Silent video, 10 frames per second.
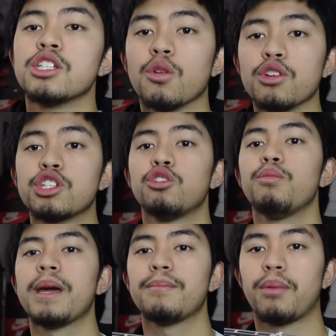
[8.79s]
So there's
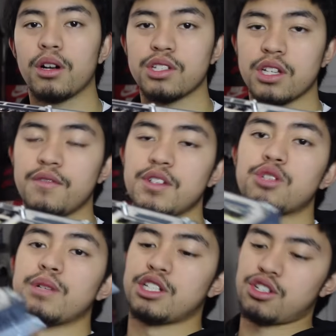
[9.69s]
two main parts of a
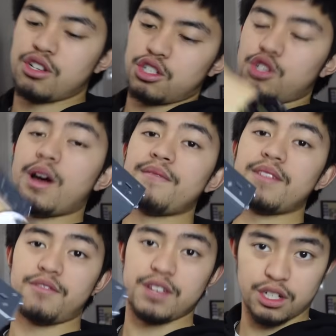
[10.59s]
switch. So you
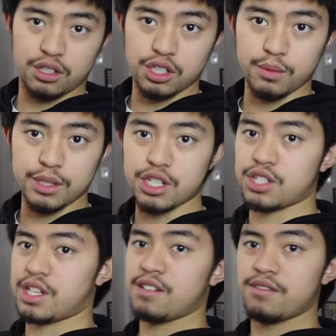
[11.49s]
have the physical switch
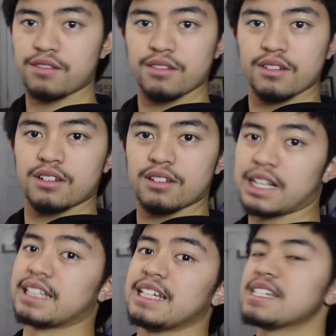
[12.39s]
itself,
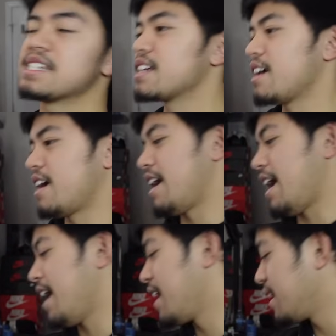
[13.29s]
like this,
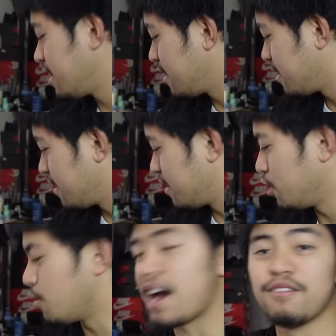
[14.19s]
and
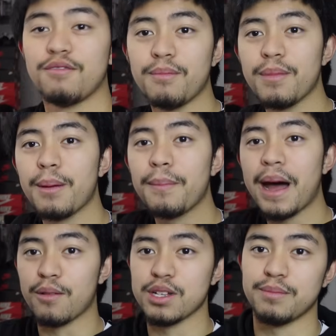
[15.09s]
you have
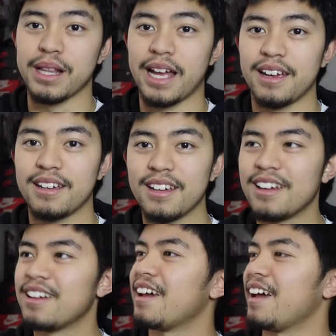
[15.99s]
power supply.
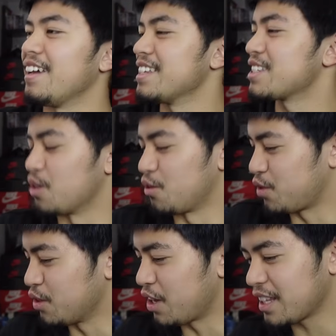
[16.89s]
So
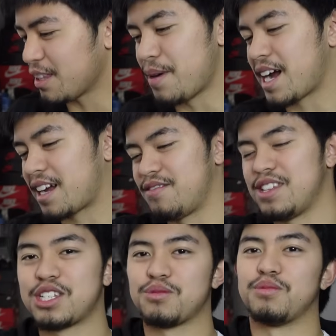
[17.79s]
if you look at the back of
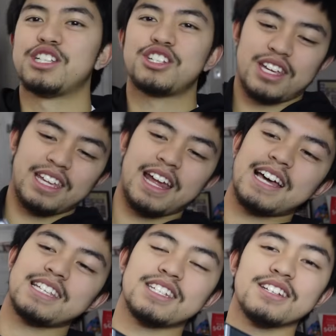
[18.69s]
this switch, it
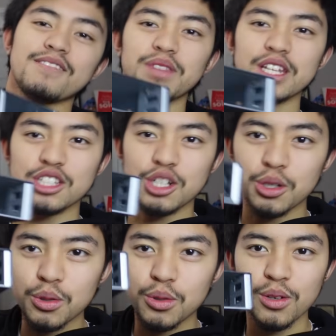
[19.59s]
has
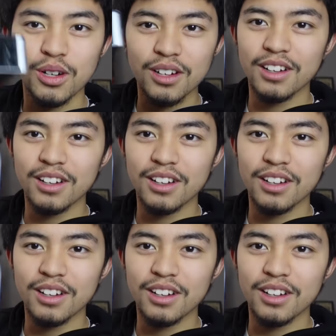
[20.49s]
two